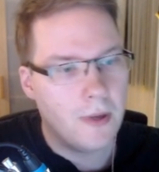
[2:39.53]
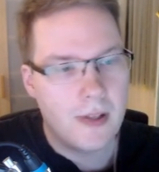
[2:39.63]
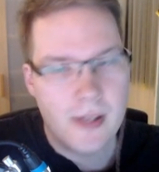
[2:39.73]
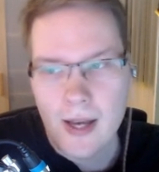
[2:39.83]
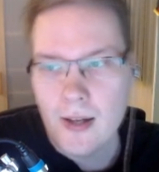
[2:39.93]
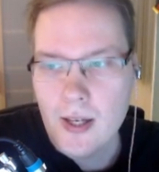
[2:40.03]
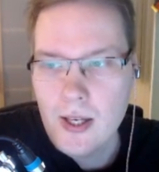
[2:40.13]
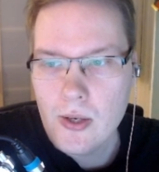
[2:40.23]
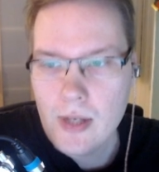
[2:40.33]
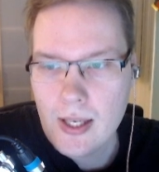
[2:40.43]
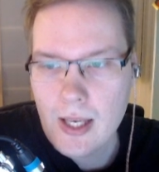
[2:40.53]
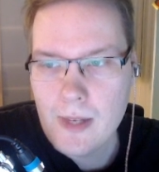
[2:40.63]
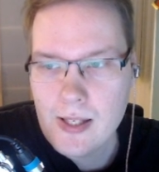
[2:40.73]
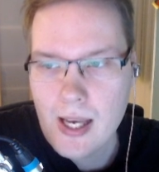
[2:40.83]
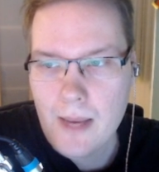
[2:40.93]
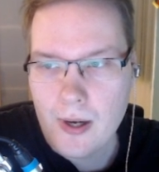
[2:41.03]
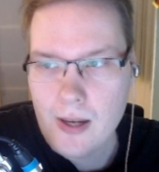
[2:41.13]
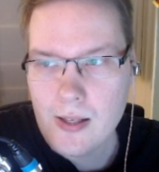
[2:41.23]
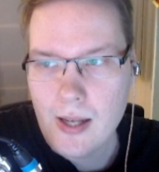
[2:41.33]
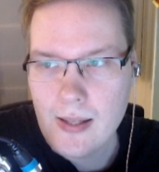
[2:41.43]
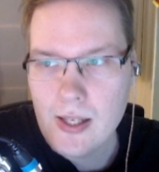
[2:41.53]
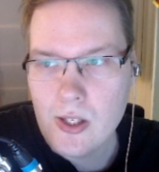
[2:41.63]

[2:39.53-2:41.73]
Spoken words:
But yeah, you can keep the same cards like this.